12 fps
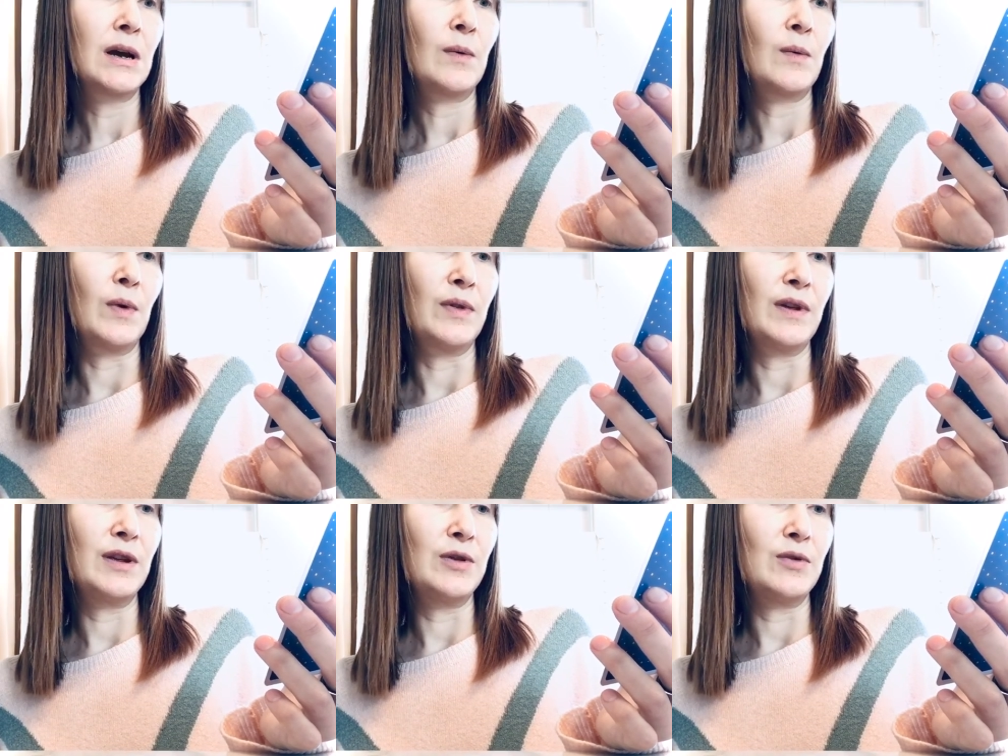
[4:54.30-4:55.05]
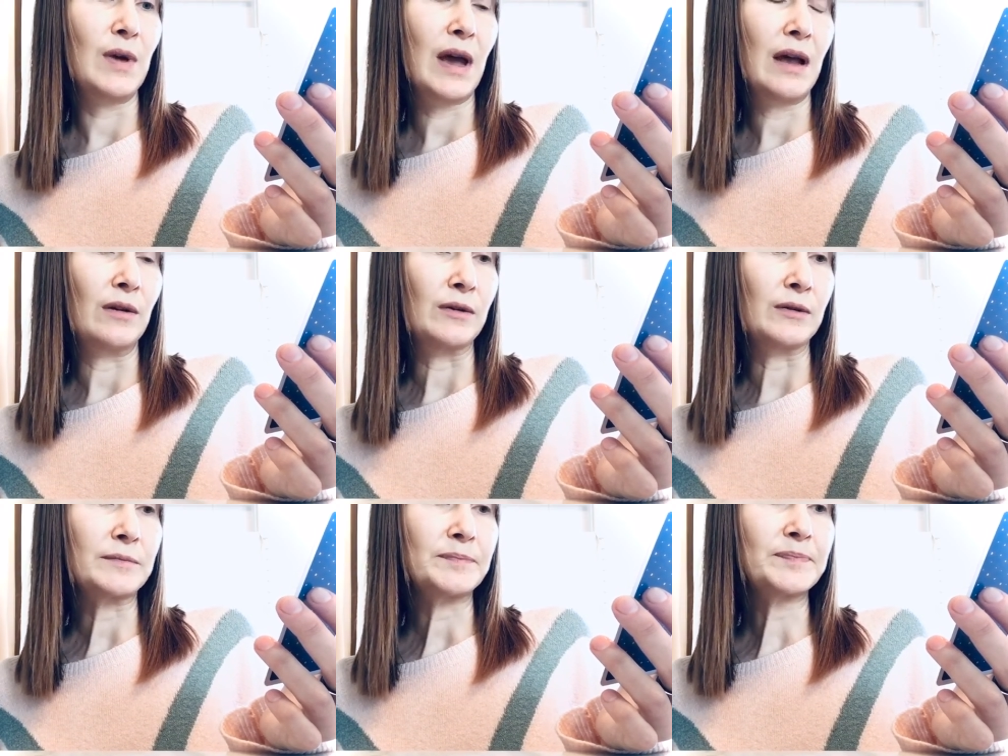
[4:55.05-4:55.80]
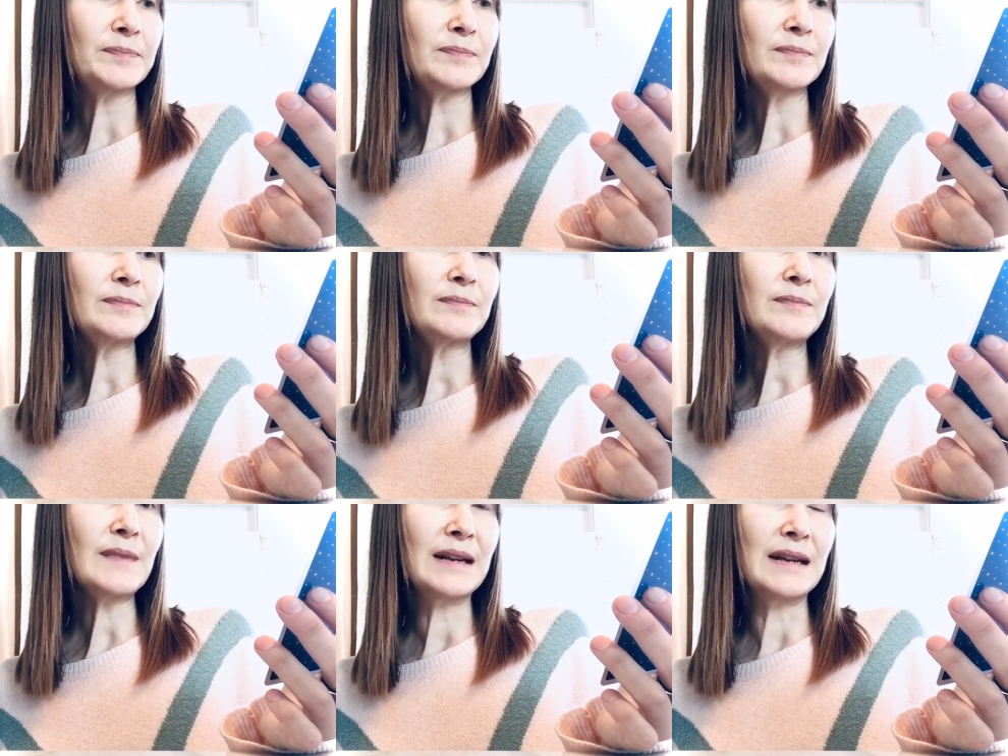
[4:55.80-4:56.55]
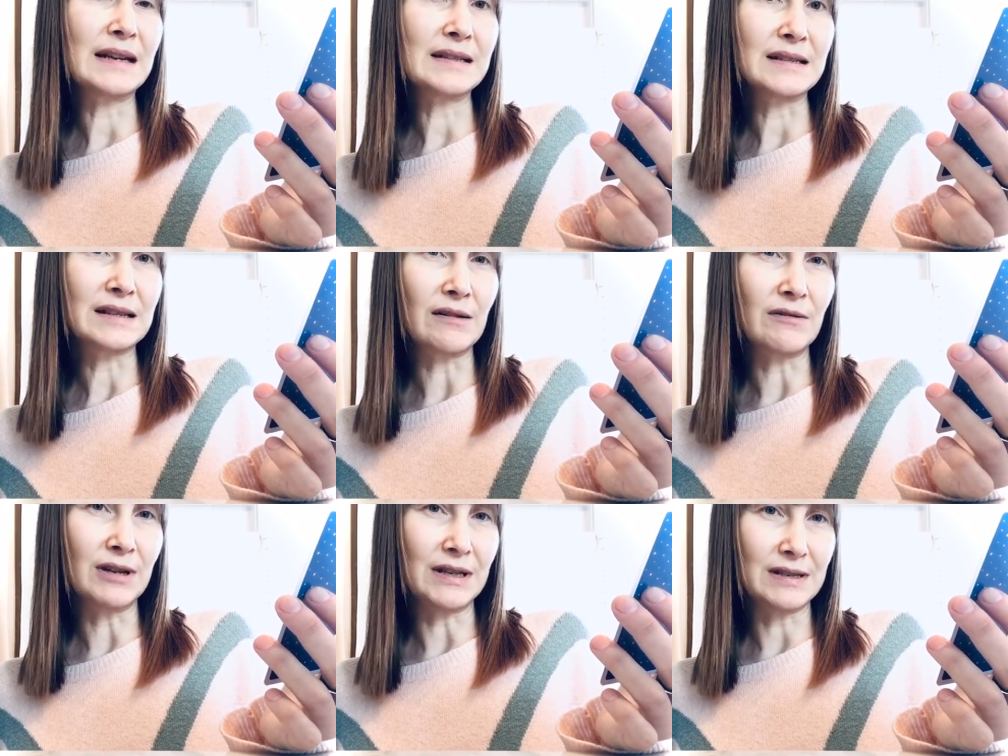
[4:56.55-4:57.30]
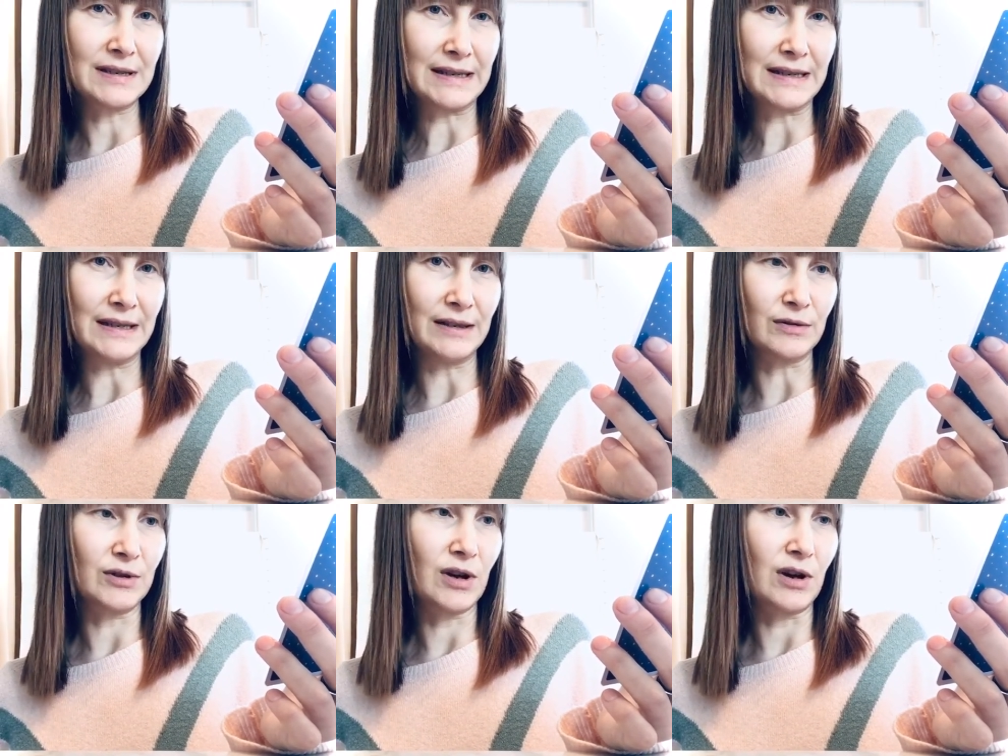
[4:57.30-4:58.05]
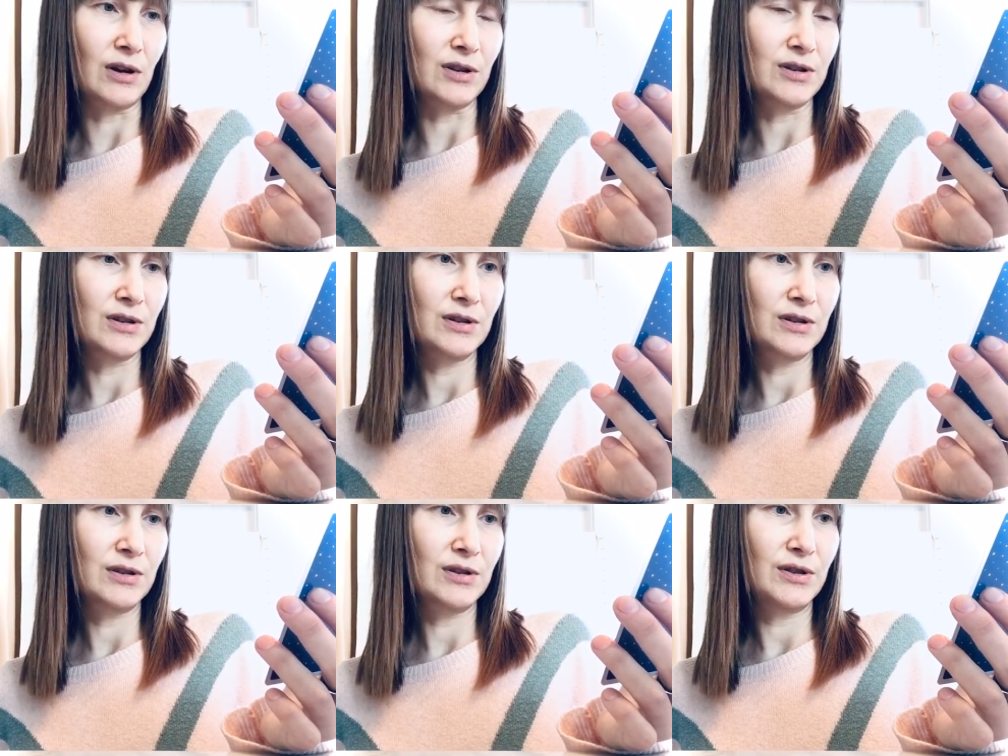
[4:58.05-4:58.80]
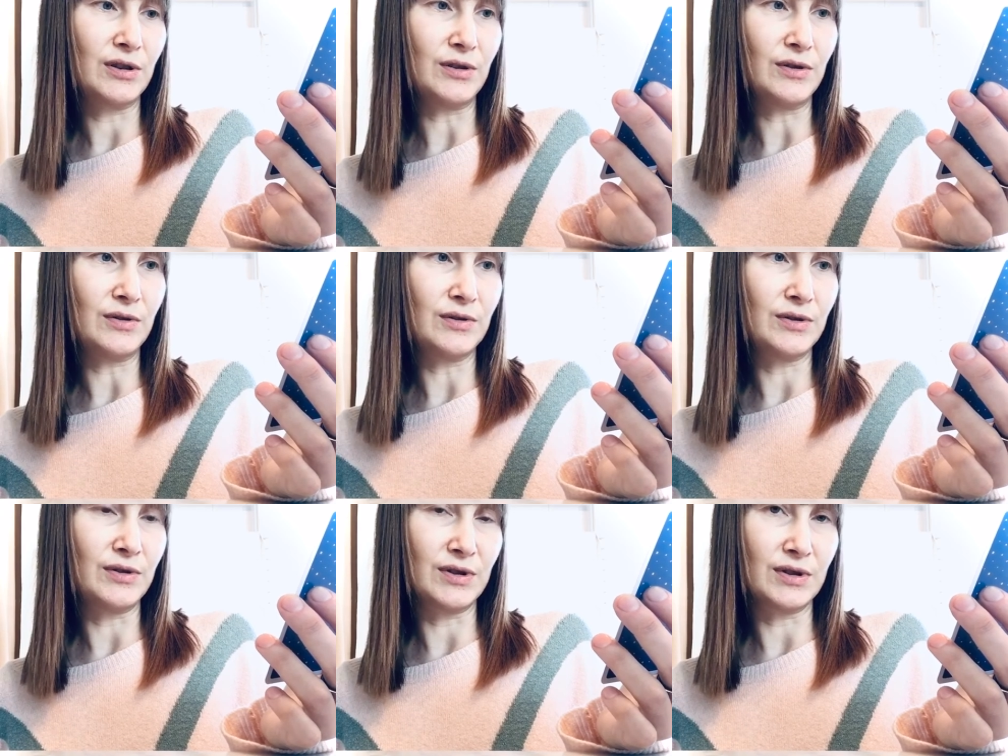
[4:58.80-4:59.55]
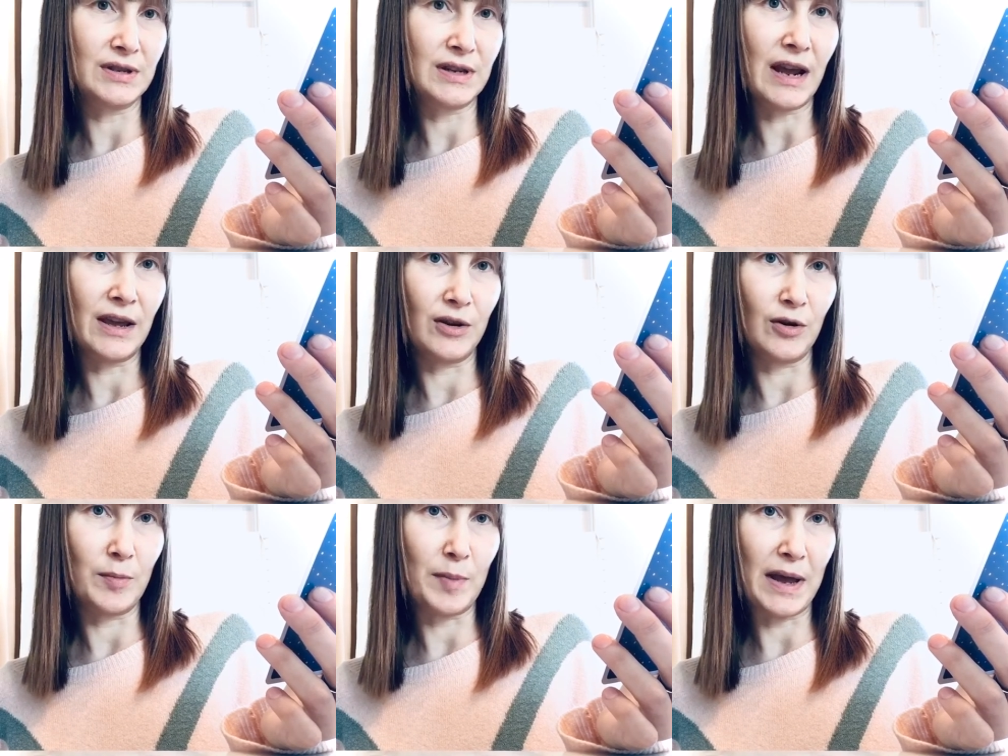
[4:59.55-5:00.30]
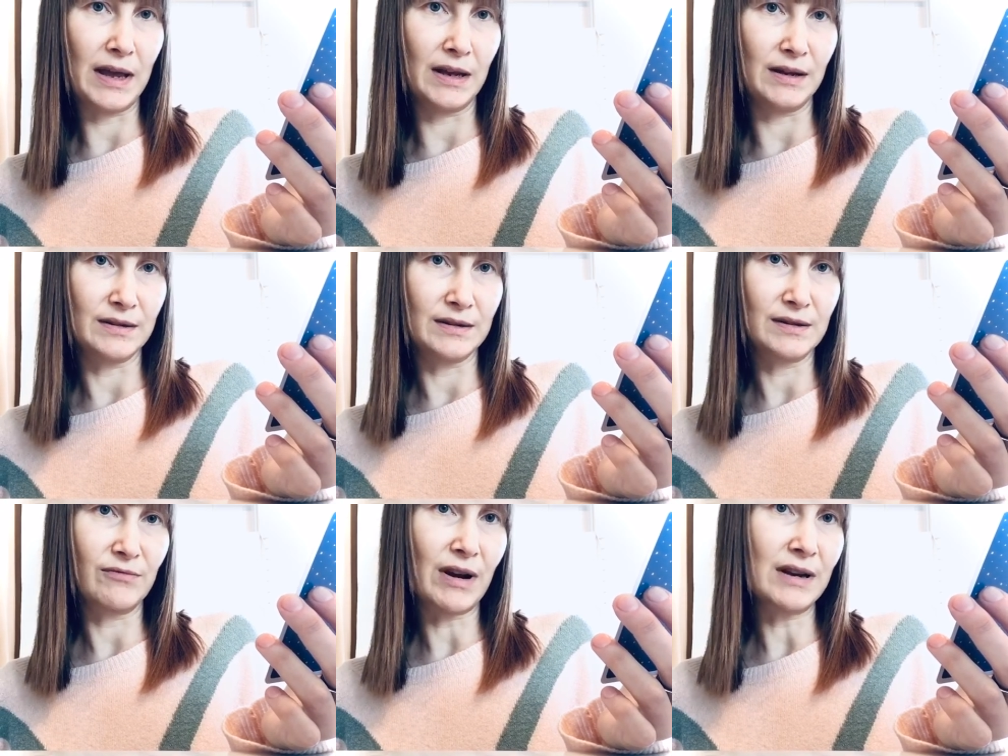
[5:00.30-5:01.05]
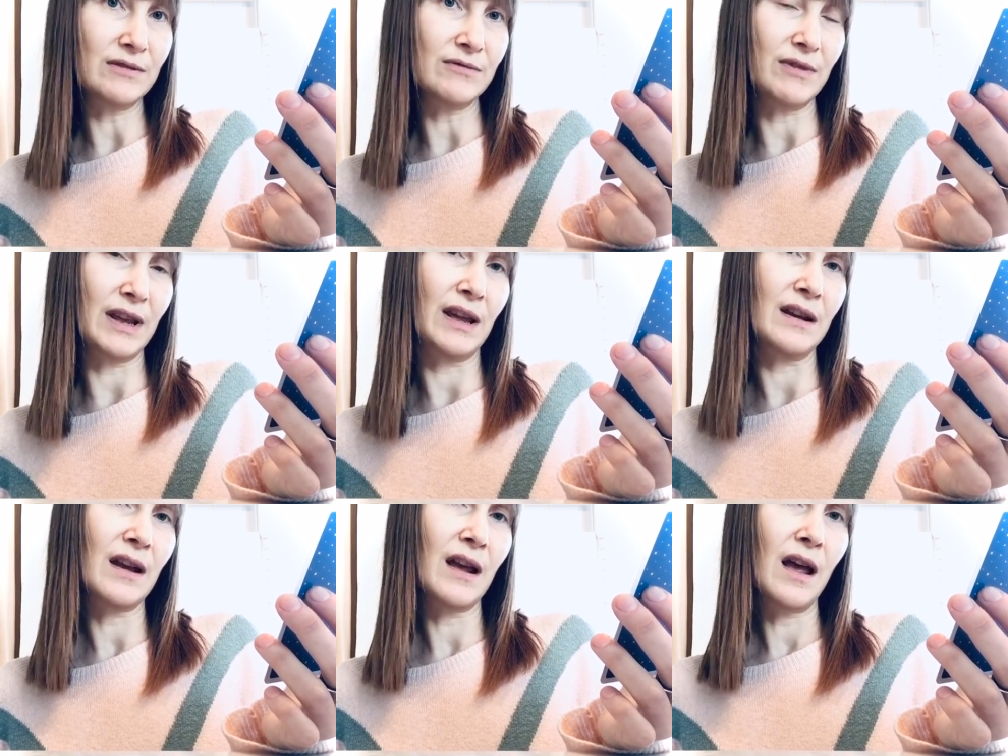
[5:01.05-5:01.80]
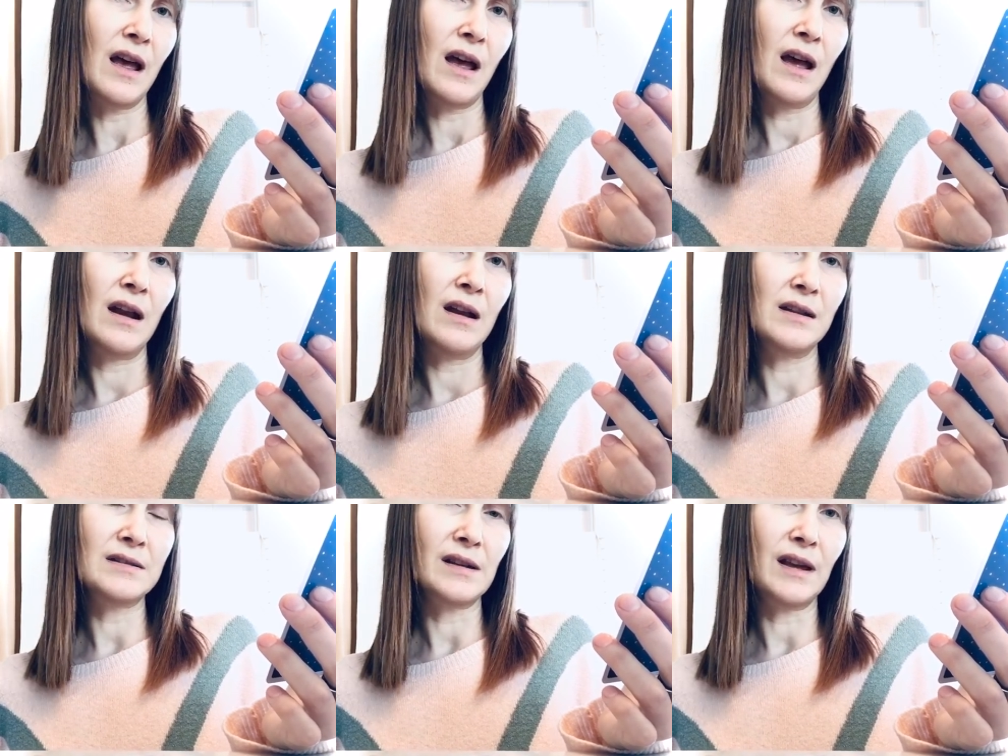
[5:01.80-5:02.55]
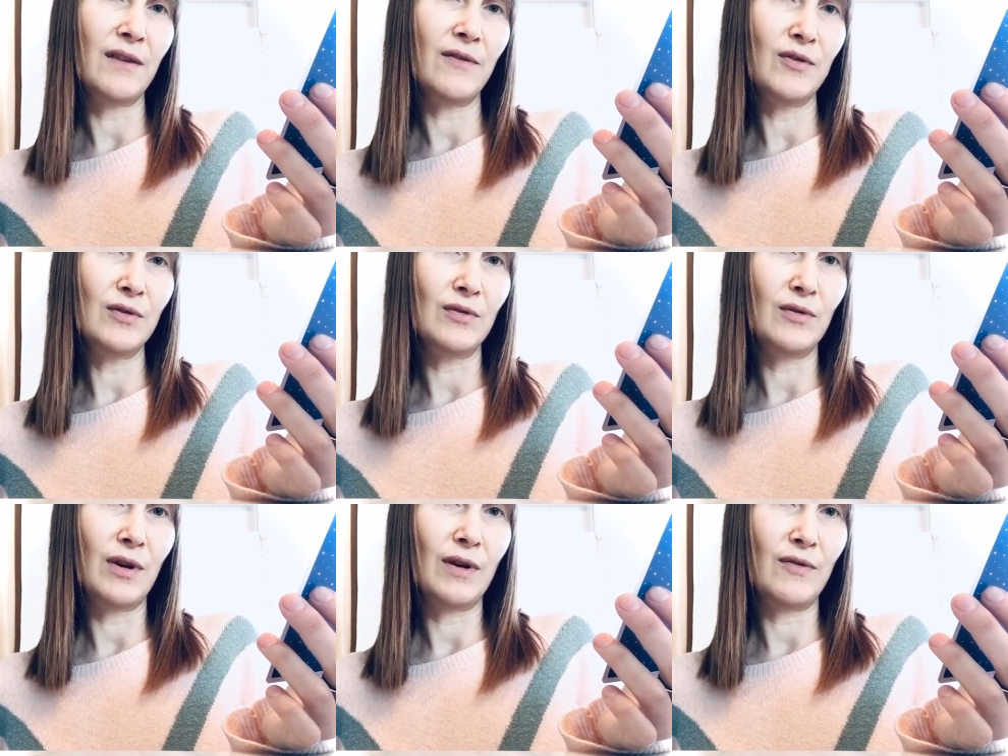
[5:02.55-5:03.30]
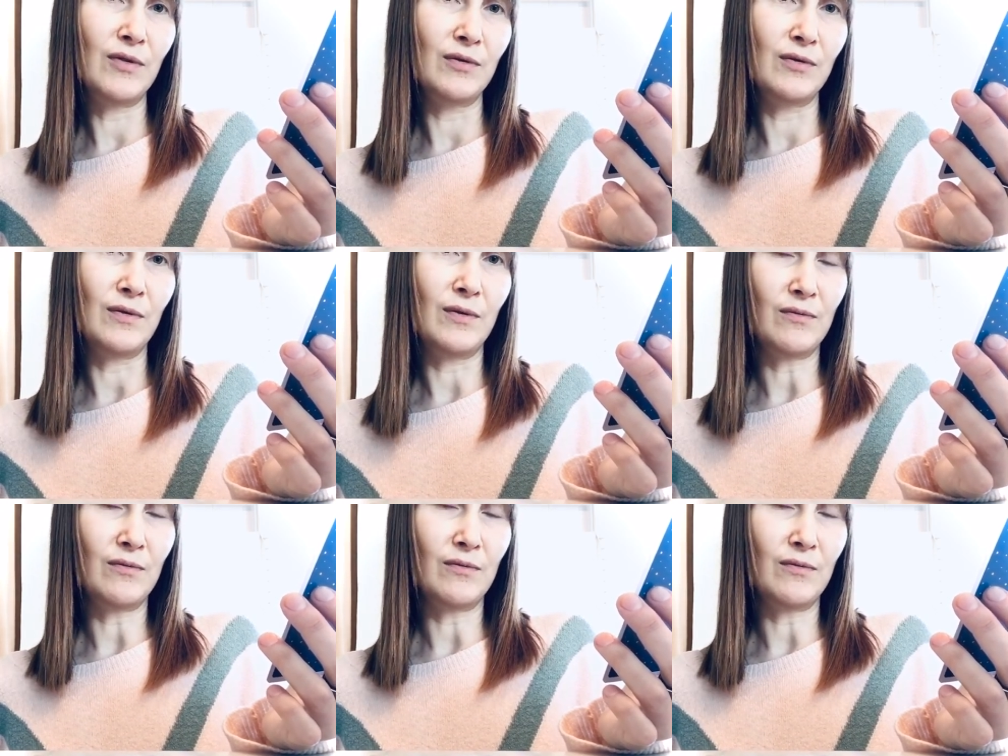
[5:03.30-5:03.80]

one that you cannot necessarily see or touch to to just take your pain, surrendering it. And it's like if you're if you're